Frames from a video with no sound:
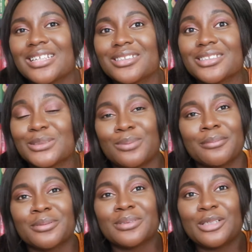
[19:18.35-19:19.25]
then this
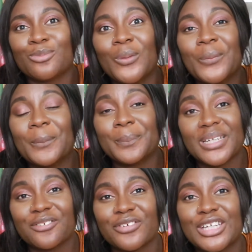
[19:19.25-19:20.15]
probably won't
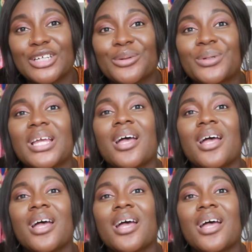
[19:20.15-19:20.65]
be for you.